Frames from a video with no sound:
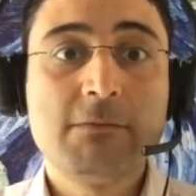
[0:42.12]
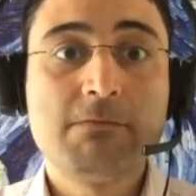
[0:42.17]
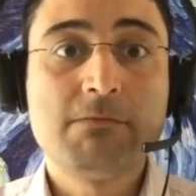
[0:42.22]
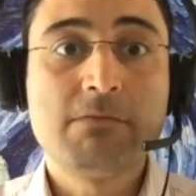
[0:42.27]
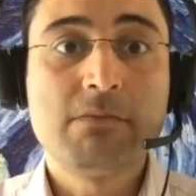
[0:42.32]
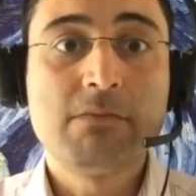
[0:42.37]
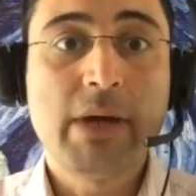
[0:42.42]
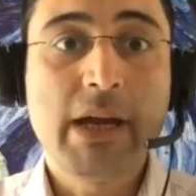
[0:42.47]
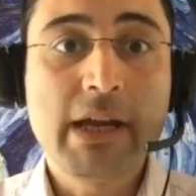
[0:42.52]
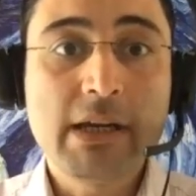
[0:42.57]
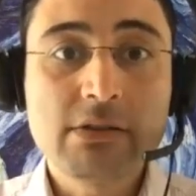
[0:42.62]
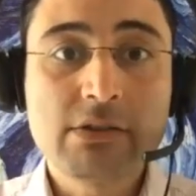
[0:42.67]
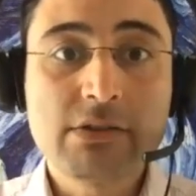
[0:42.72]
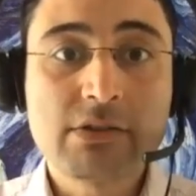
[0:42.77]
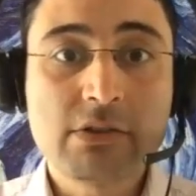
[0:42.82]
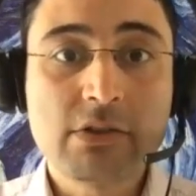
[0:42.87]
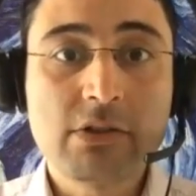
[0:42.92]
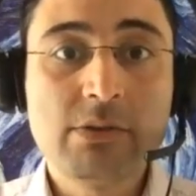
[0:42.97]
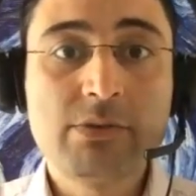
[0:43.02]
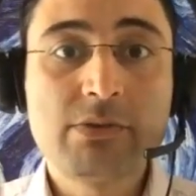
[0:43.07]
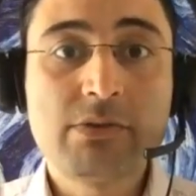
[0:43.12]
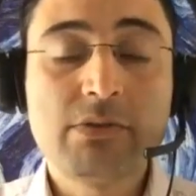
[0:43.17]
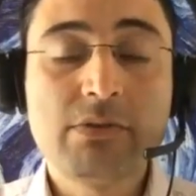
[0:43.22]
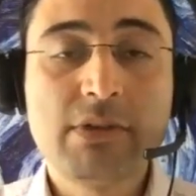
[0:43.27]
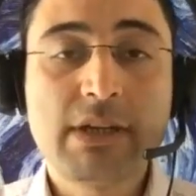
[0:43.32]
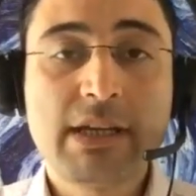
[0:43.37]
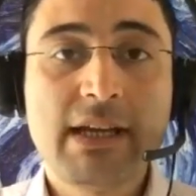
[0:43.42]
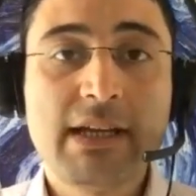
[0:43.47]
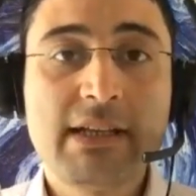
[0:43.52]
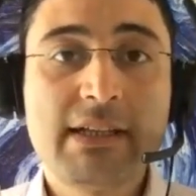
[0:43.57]
microscopes to
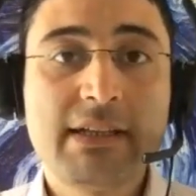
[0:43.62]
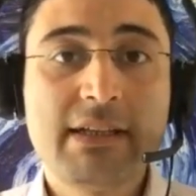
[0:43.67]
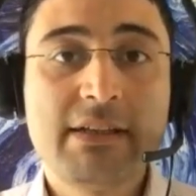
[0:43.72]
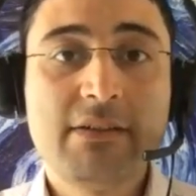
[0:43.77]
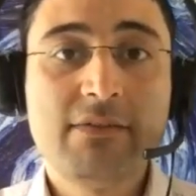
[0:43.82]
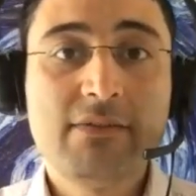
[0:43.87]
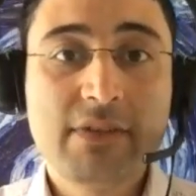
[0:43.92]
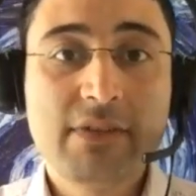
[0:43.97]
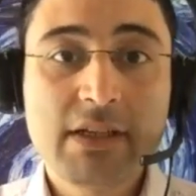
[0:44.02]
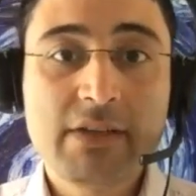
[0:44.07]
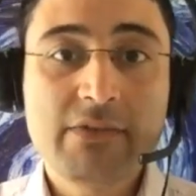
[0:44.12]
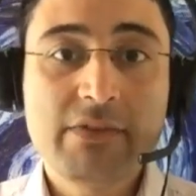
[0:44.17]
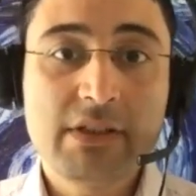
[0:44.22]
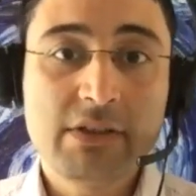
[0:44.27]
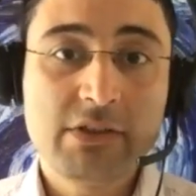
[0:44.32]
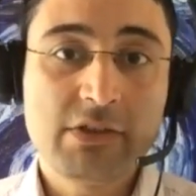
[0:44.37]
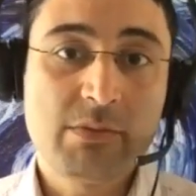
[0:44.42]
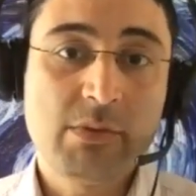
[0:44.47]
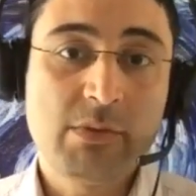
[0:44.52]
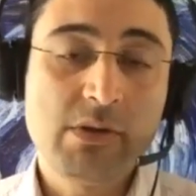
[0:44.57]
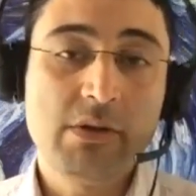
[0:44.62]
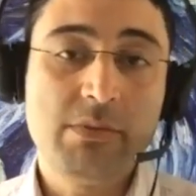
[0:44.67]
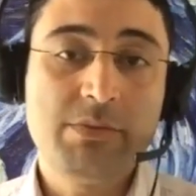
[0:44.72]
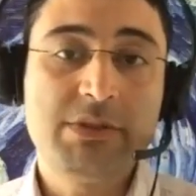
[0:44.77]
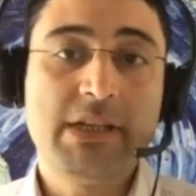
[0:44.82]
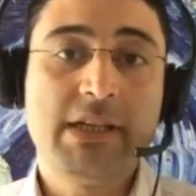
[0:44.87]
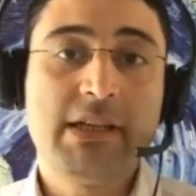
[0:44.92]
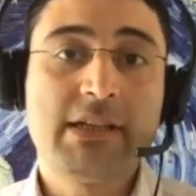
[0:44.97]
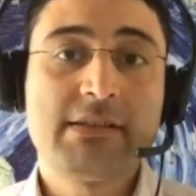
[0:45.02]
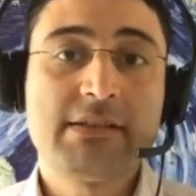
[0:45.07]
look at very, very small
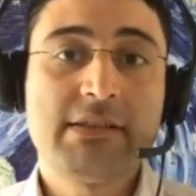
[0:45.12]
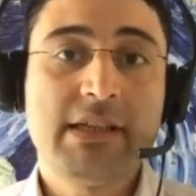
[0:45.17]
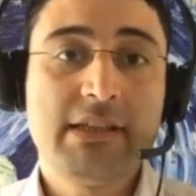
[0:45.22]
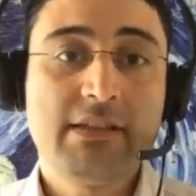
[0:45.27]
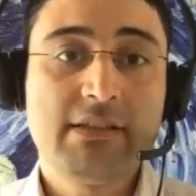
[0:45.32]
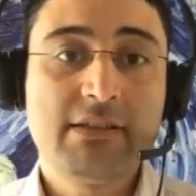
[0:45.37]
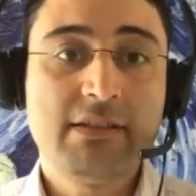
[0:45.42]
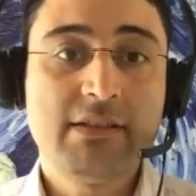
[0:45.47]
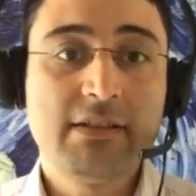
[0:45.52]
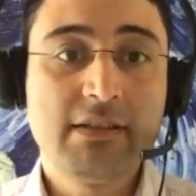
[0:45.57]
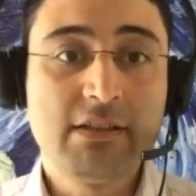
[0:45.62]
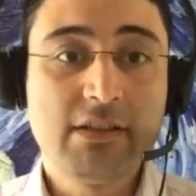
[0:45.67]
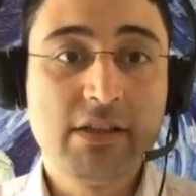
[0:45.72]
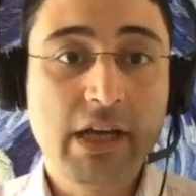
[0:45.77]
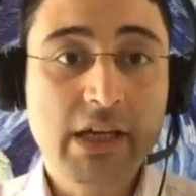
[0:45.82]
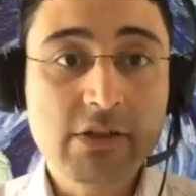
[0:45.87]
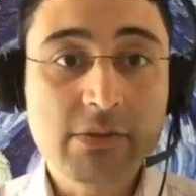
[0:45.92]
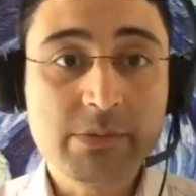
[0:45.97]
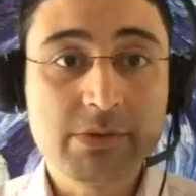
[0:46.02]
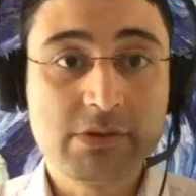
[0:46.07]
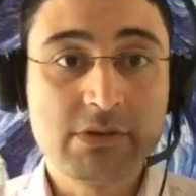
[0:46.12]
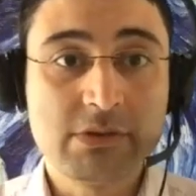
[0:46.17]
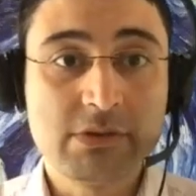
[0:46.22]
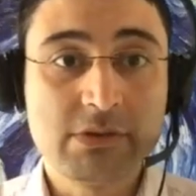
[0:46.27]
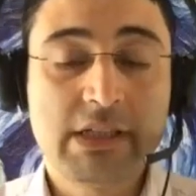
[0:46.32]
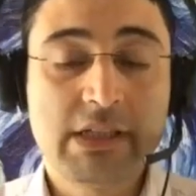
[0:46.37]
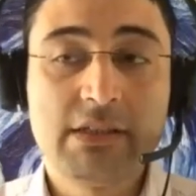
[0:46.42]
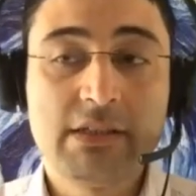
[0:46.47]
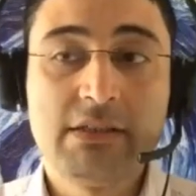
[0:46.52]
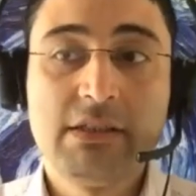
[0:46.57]
objects at the nanometer
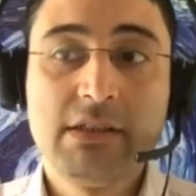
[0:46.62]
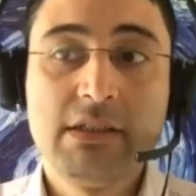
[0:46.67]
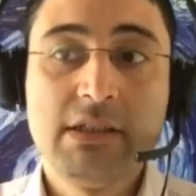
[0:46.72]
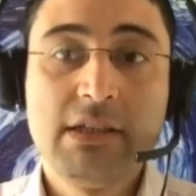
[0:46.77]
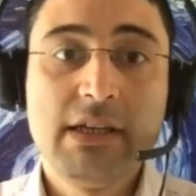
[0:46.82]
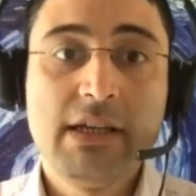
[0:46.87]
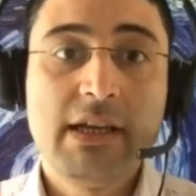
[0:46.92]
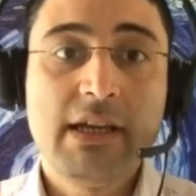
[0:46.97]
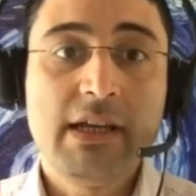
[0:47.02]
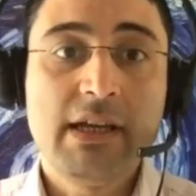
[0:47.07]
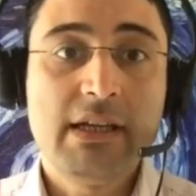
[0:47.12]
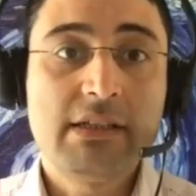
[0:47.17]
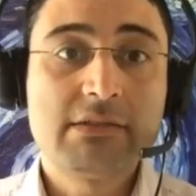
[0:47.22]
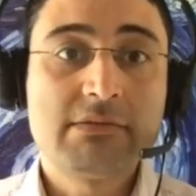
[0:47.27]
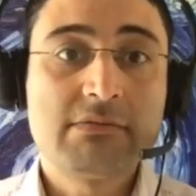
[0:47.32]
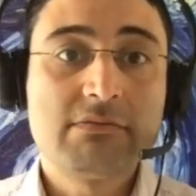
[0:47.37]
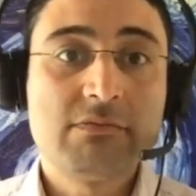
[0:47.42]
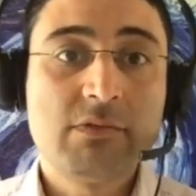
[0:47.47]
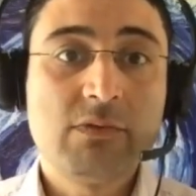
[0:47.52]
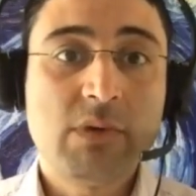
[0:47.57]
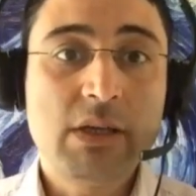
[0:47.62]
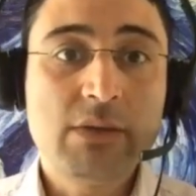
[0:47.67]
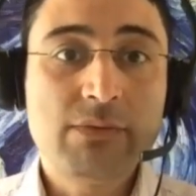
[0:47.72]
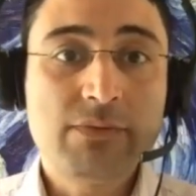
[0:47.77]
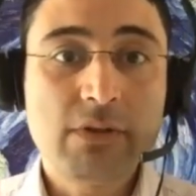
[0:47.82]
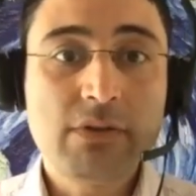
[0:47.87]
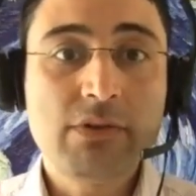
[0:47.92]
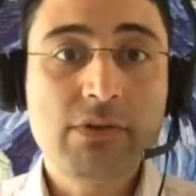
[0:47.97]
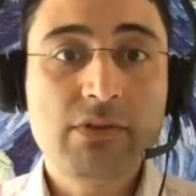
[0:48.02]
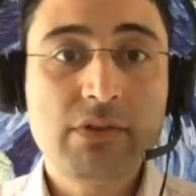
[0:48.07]
scale. And while
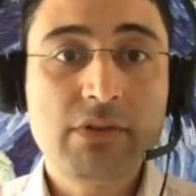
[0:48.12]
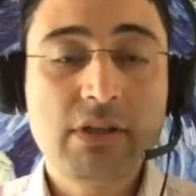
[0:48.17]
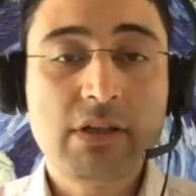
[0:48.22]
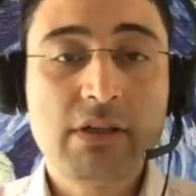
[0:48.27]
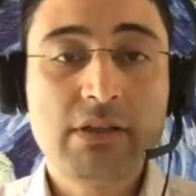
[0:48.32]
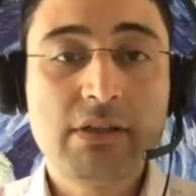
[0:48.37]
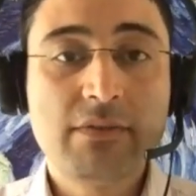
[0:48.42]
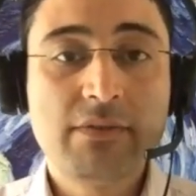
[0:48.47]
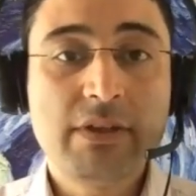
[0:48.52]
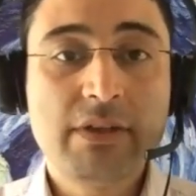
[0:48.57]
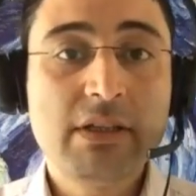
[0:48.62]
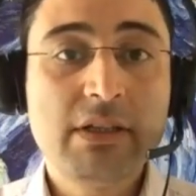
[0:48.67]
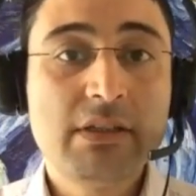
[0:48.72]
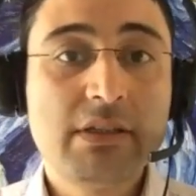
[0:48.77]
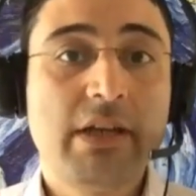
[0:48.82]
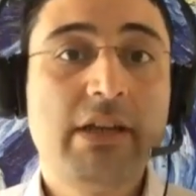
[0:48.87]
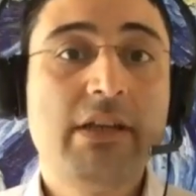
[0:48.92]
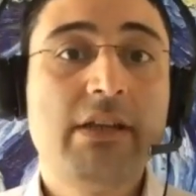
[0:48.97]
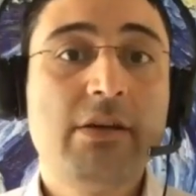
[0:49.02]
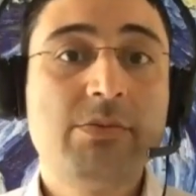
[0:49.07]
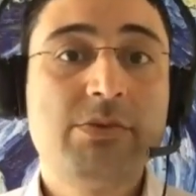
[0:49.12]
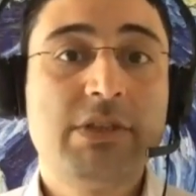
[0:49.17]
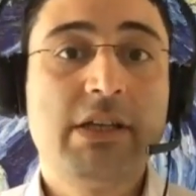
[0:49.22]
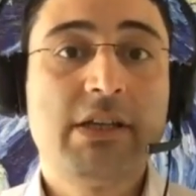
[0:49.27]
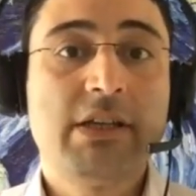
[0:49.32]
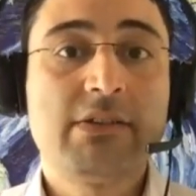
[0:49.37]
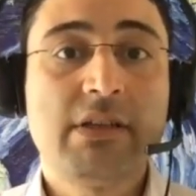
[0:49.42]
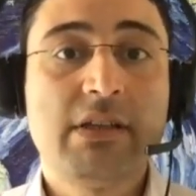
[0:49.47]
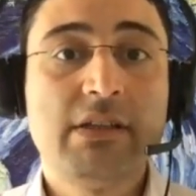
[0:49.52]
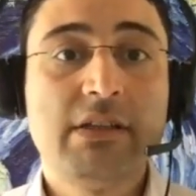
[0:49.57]
focusing on the very tiny
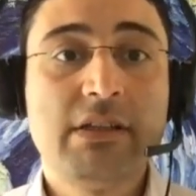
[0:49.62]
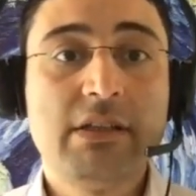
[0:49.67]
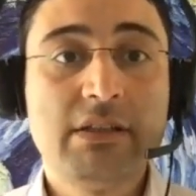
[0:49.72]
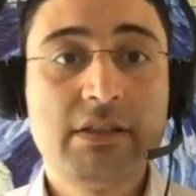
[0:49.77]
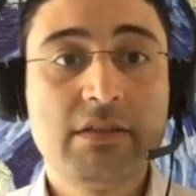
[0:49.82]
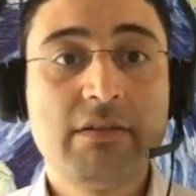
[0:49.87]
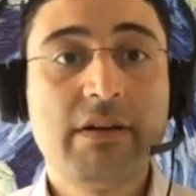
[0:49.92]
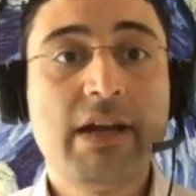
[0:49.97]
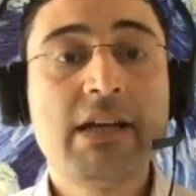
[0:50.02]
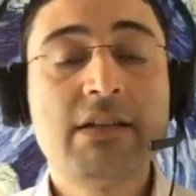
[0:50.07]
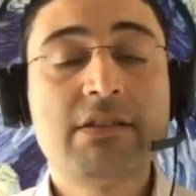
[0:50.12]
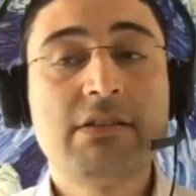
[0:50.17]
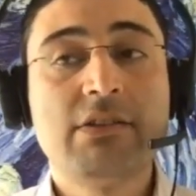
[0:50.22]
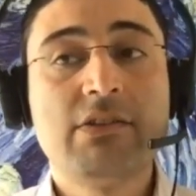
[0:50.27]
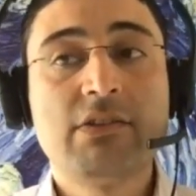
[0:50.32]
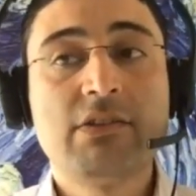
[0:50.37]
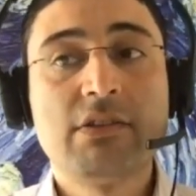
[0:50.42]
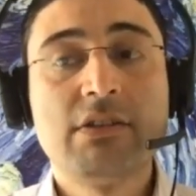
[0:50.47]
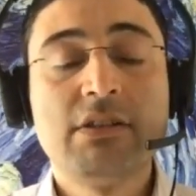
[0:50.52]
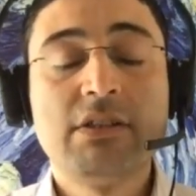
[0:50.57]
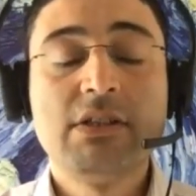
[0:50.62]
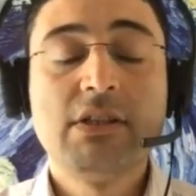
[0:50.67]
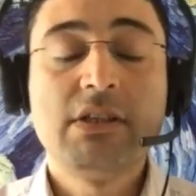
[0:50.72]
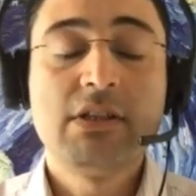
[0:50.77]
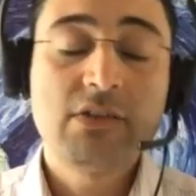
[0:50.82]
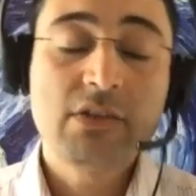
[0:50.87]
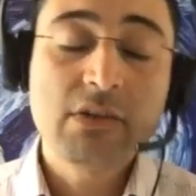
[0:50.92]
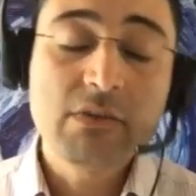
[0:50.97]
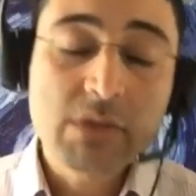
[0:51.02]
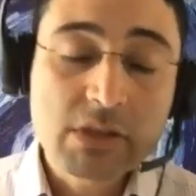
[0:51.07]
objects and their interactions,
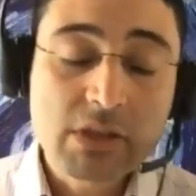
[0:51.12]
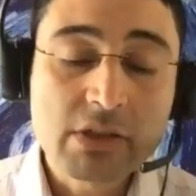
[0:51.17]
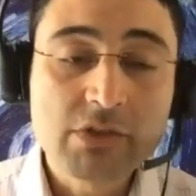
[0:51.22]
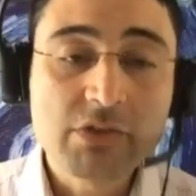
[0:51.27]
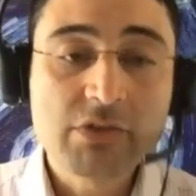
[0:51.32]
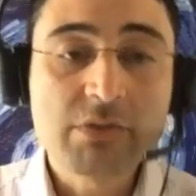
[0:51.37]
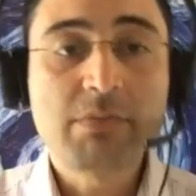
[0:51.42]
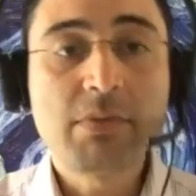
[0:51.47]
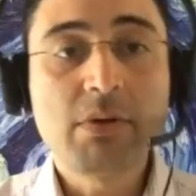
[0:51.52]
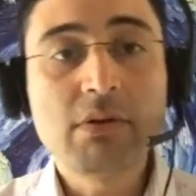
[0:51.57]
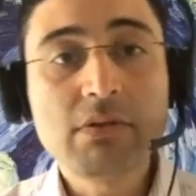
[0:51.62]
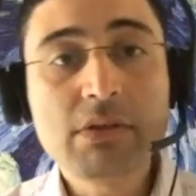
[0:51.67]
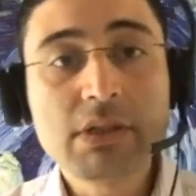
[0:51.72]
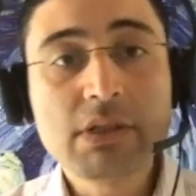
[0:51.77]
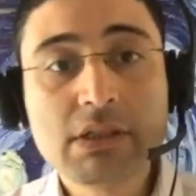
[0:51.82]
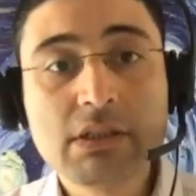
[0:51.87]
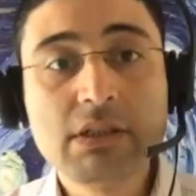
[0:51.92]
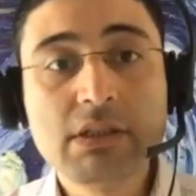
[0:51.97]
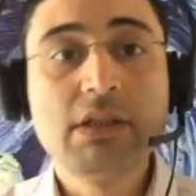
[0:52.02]
somewhat unspoken,